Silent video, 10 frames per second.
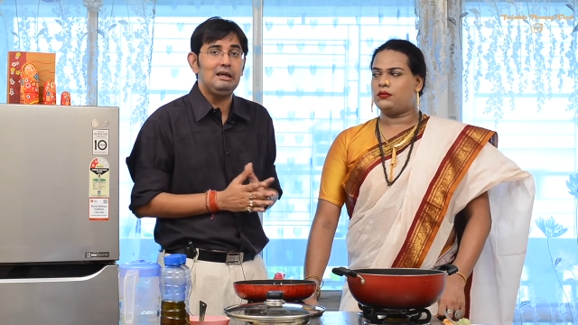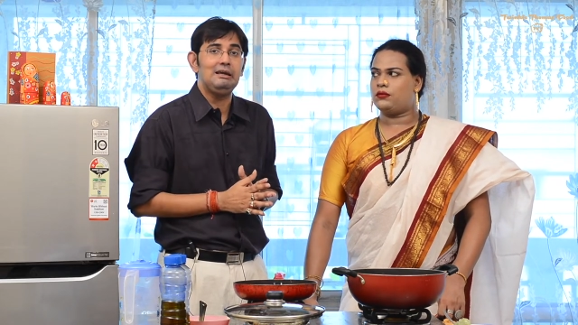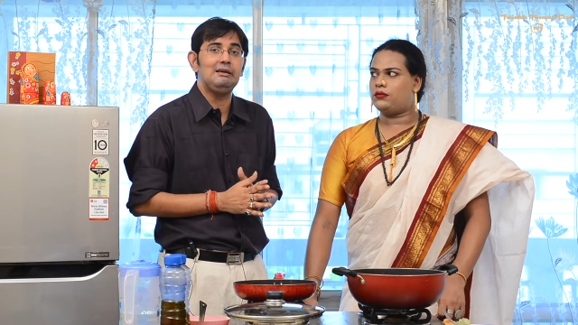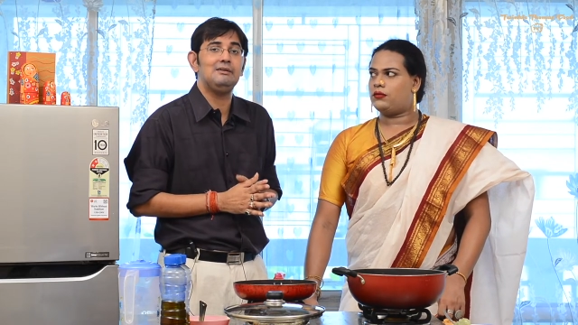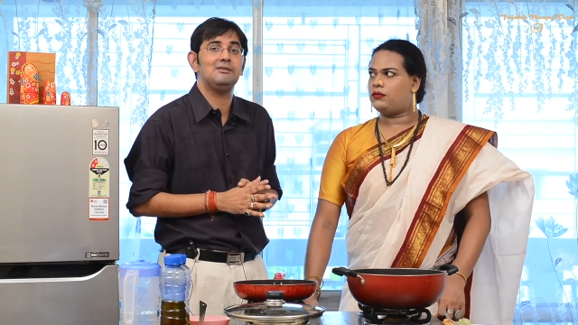
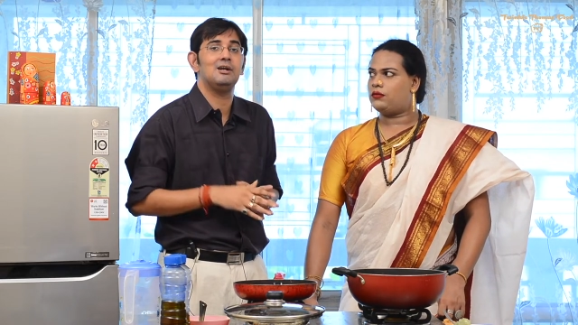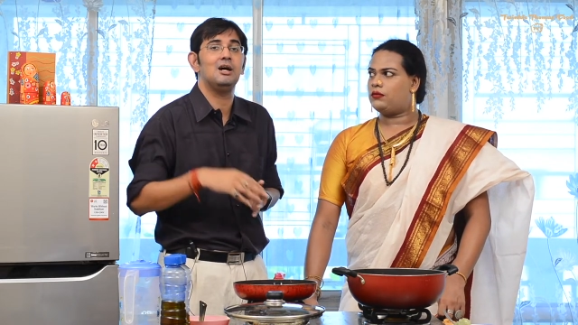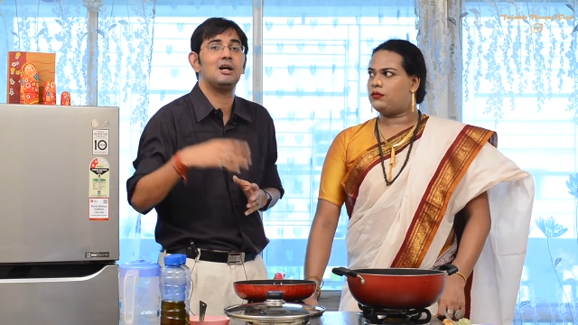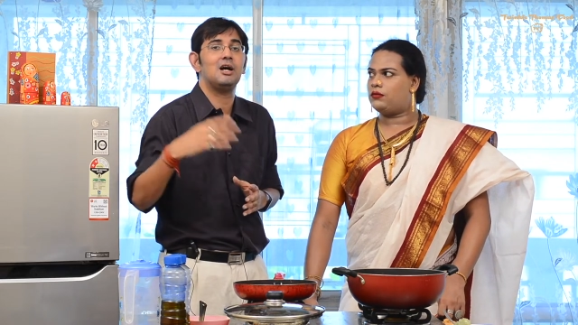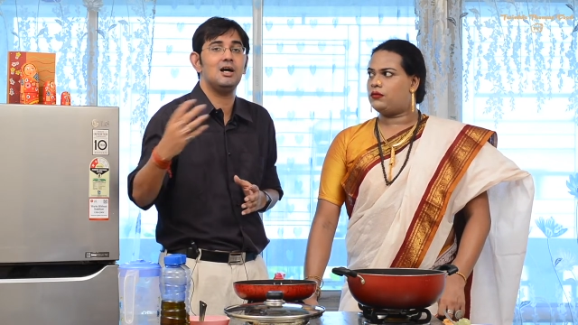
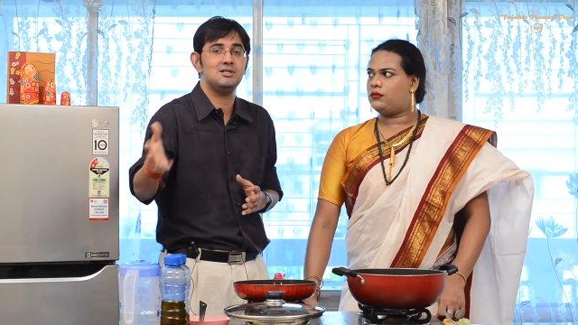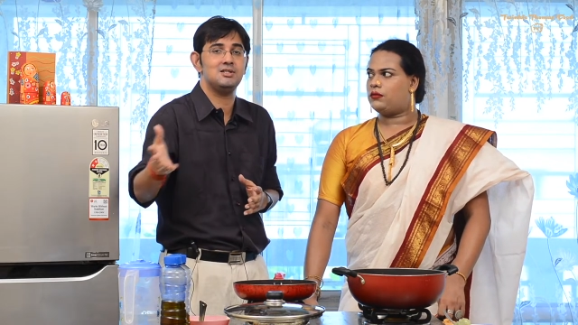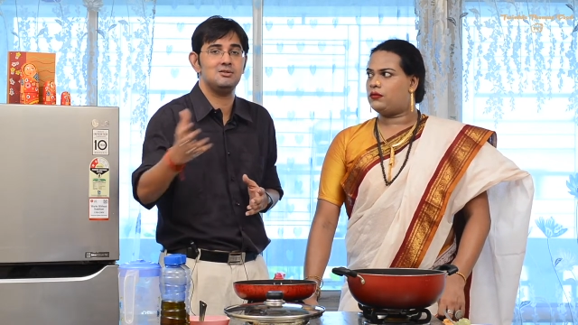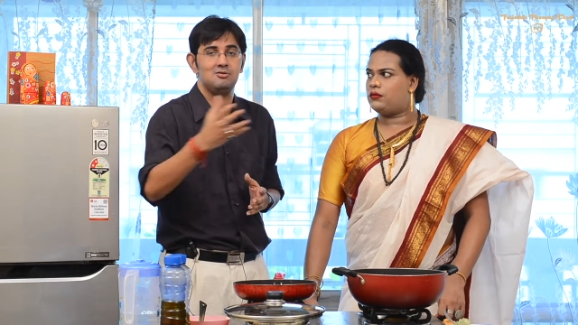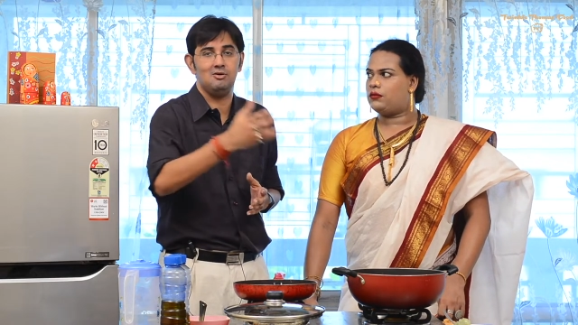Speaker 1: is a
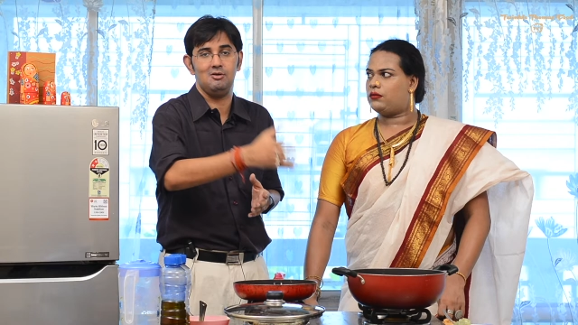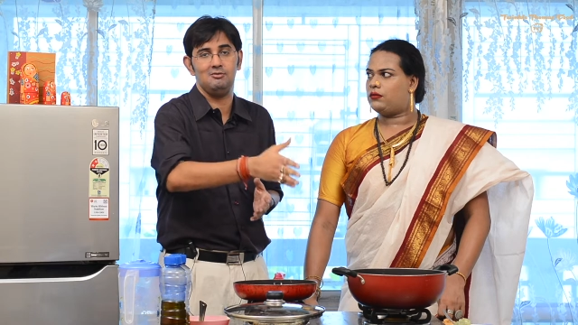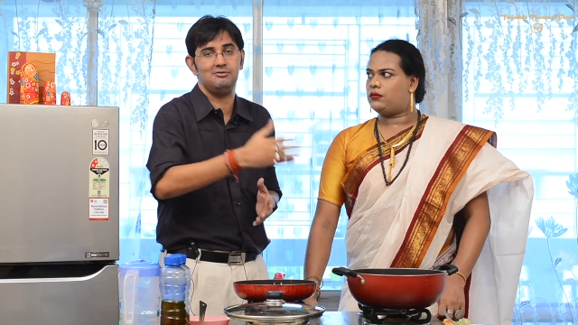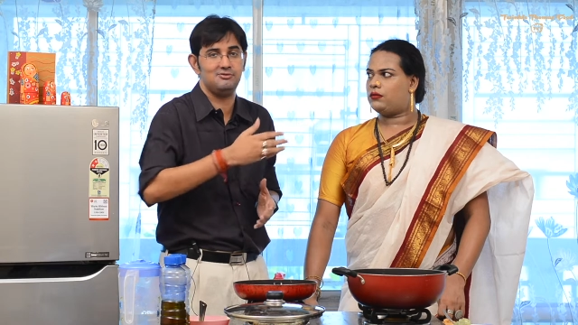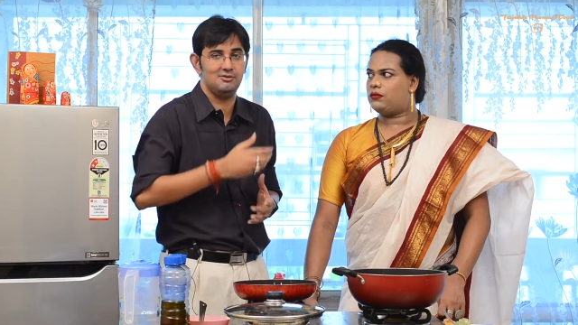cousin
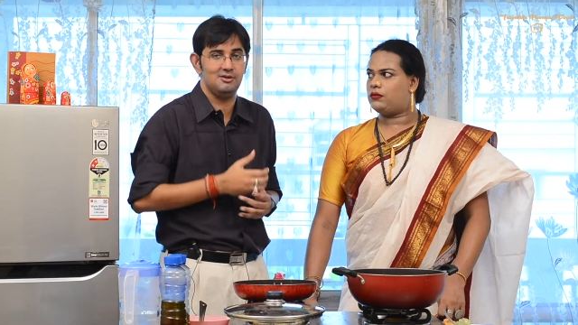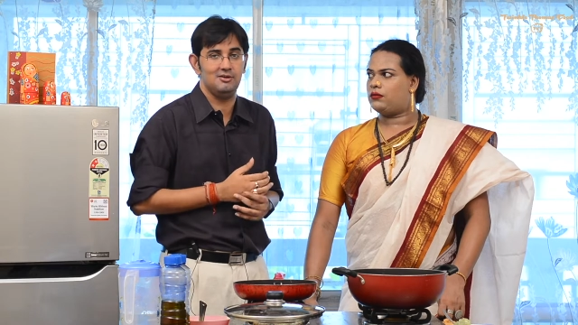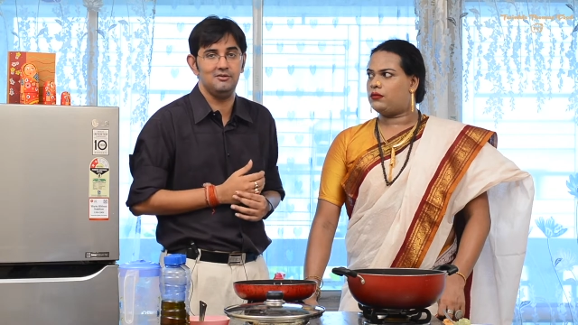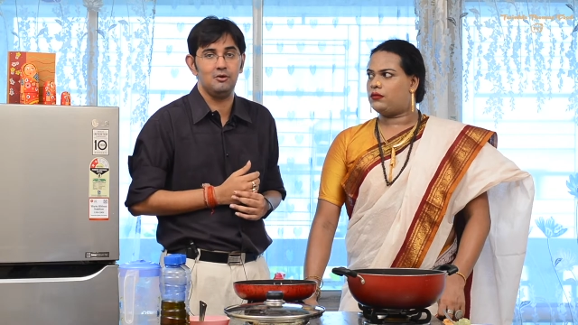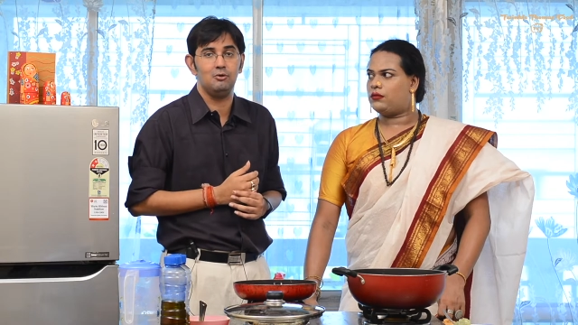of
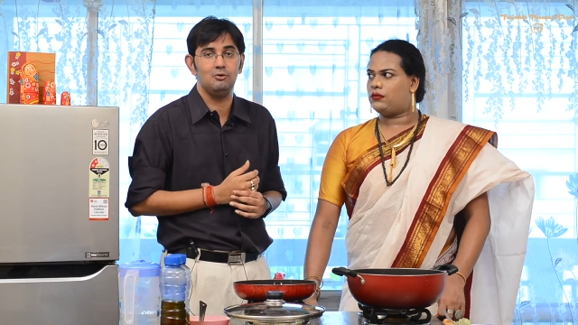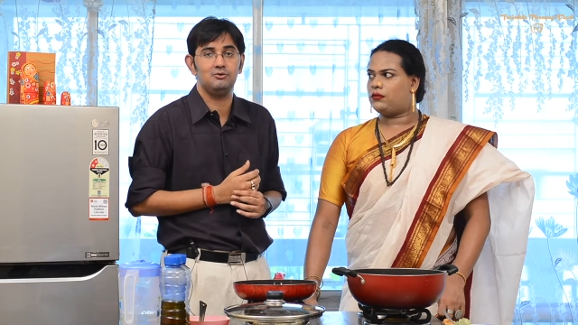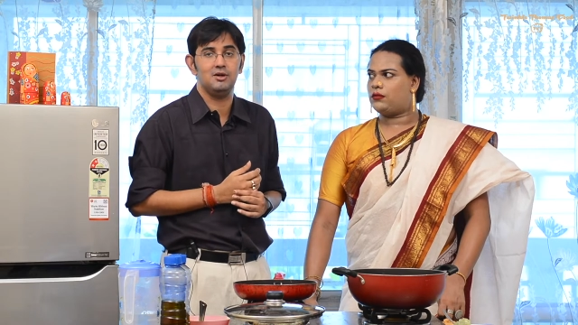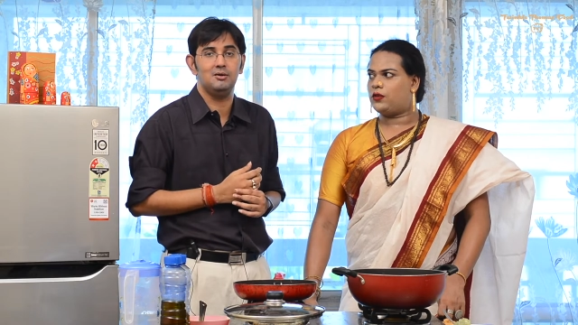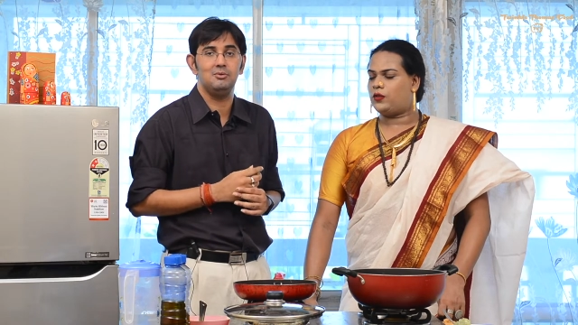uh, the
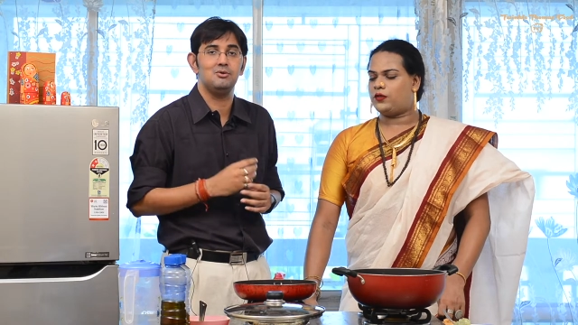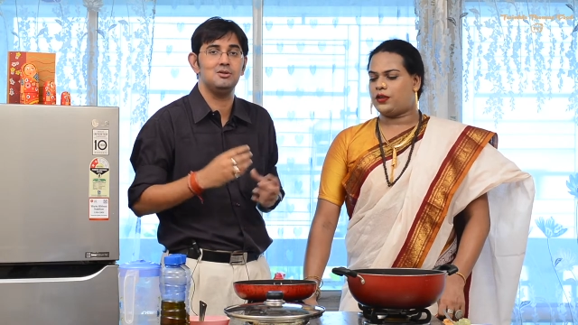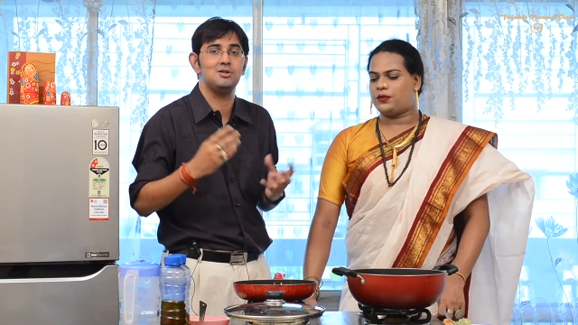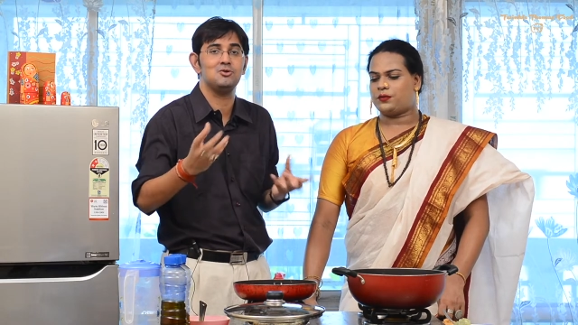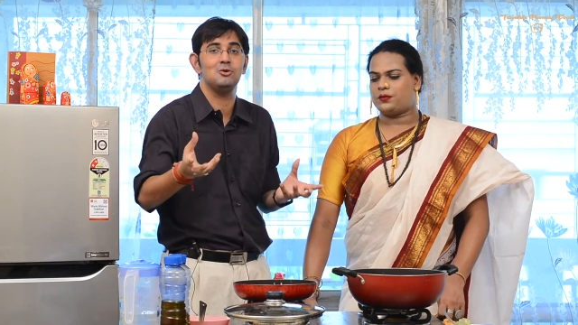kofta,
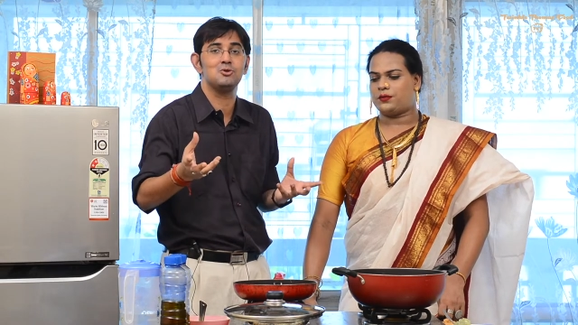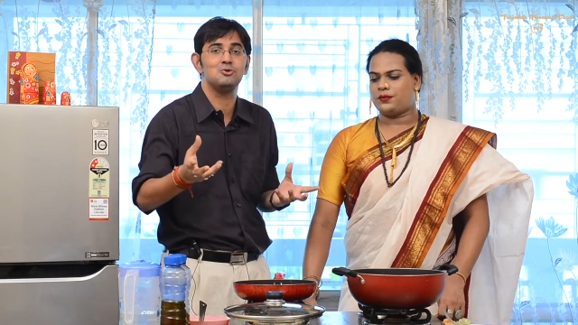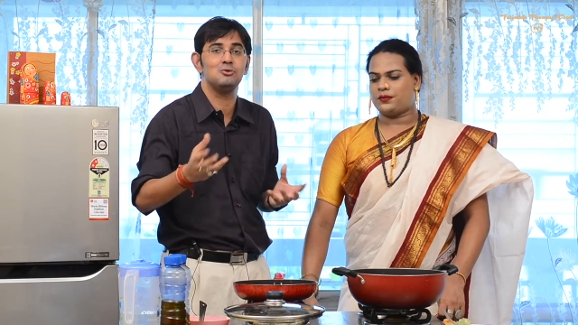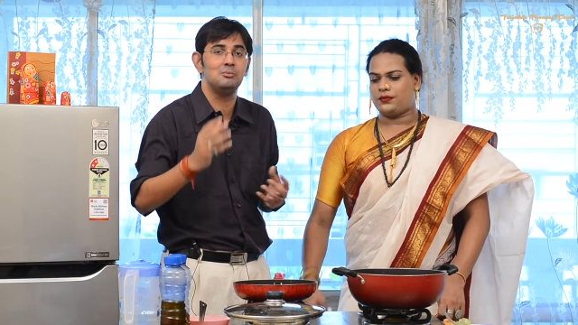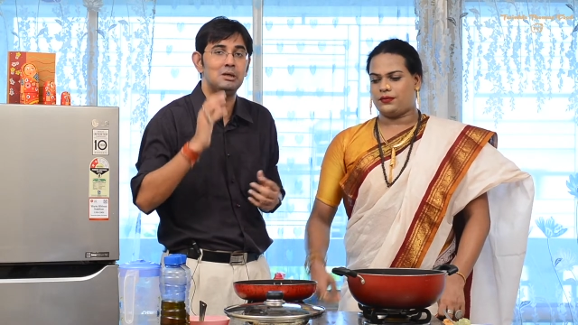because it's
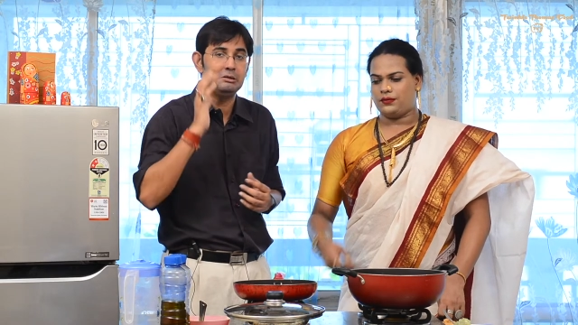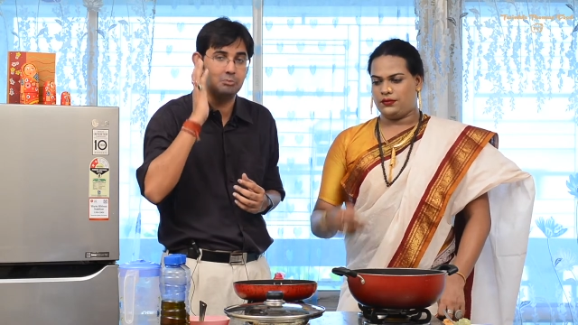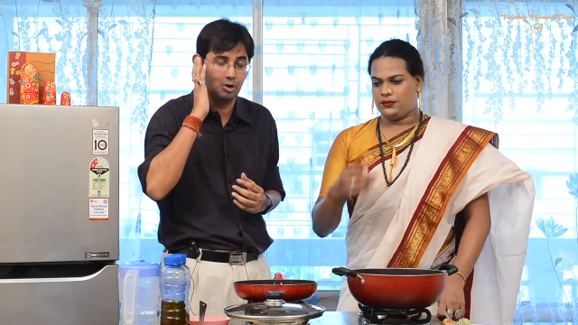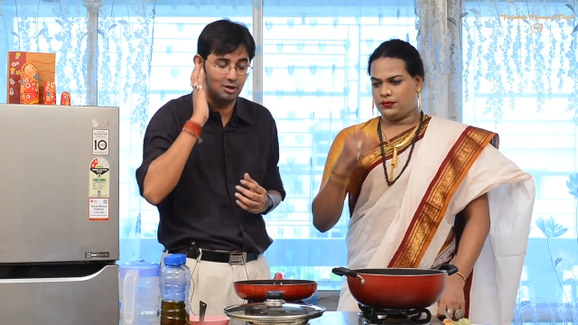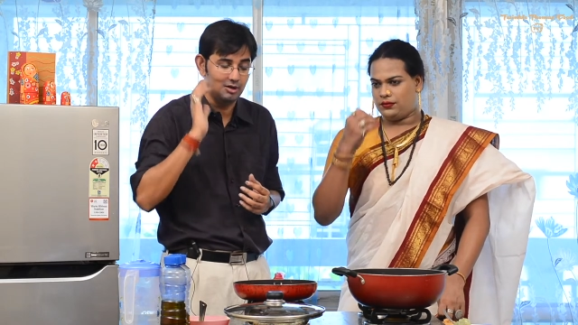also a
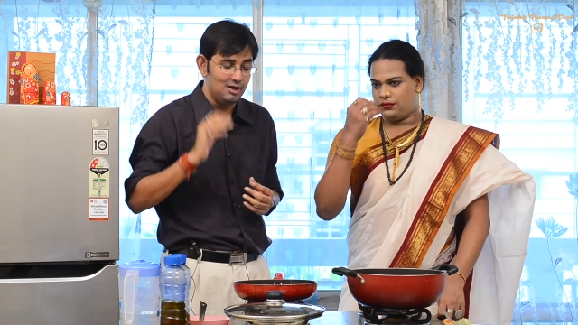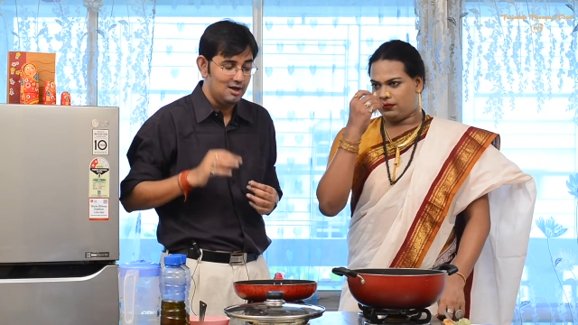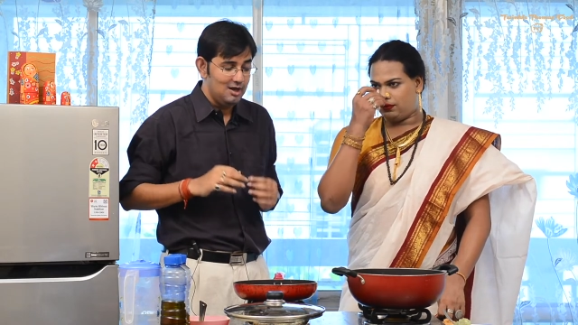meatball.